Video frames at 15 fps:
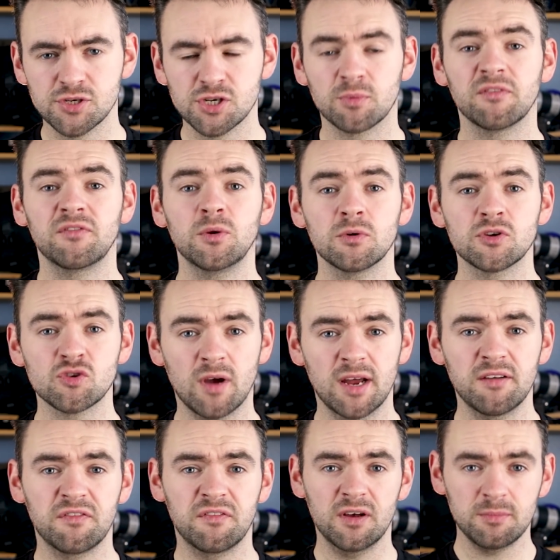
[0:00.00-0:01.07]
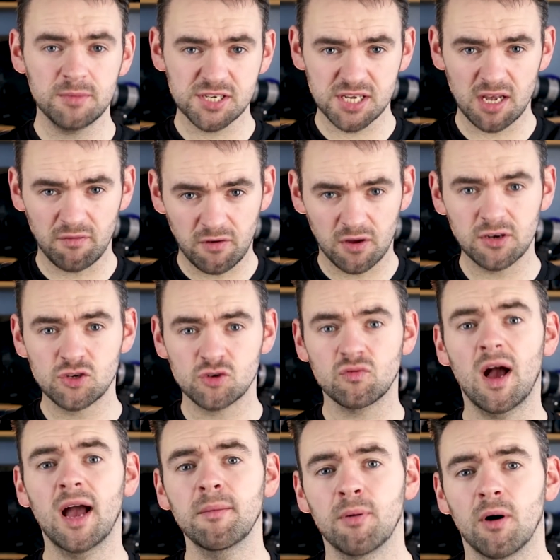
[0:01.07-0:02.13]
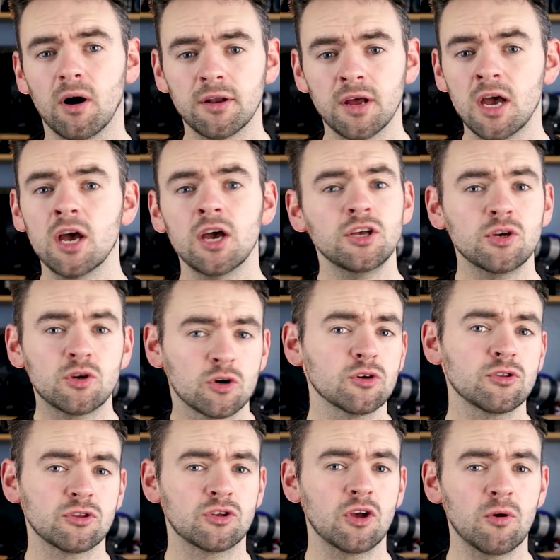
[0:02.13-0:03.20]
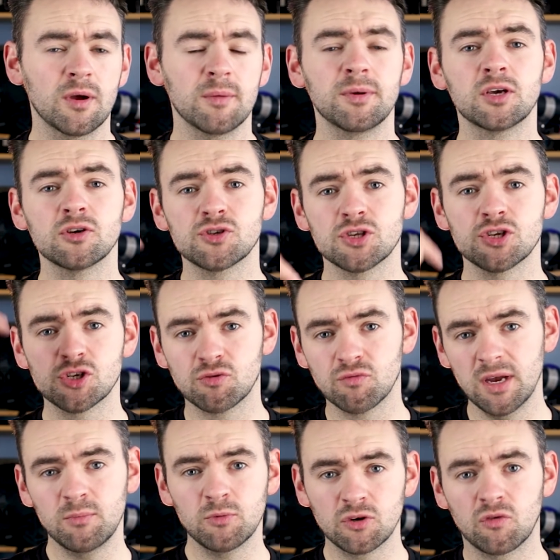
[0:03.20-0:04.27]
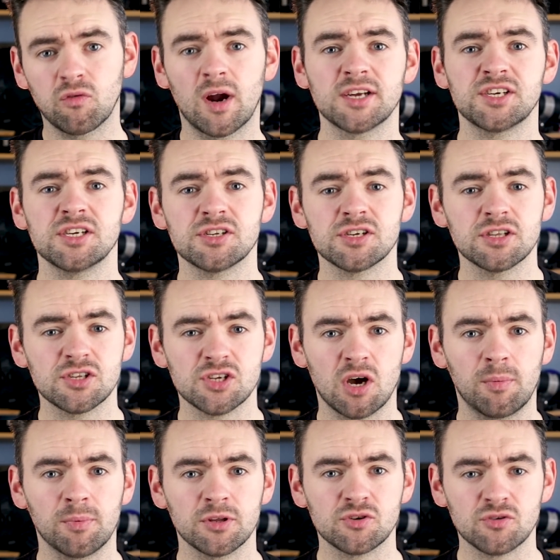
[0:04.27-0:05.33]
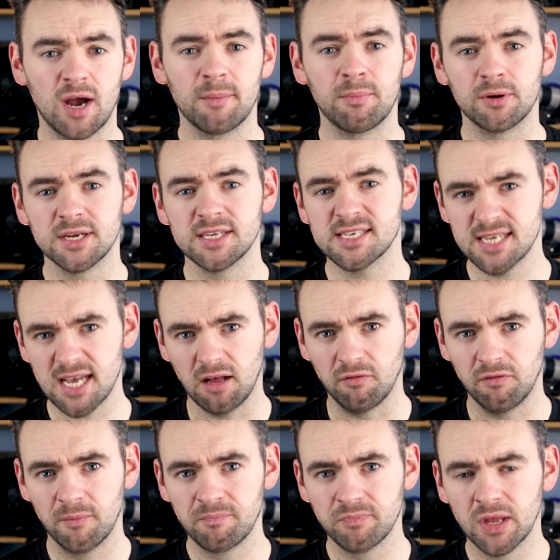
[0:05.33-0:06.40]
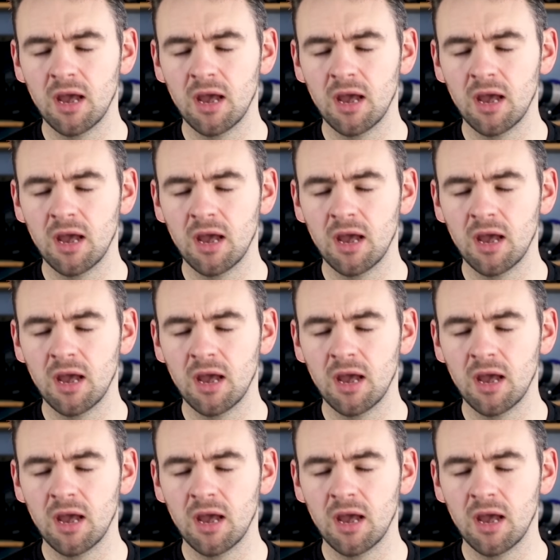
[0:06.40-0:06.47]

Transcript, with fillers: So if you were trying to film yourself on a tripod, you couldn't do it because the screen would crash into the top of the tripod itself.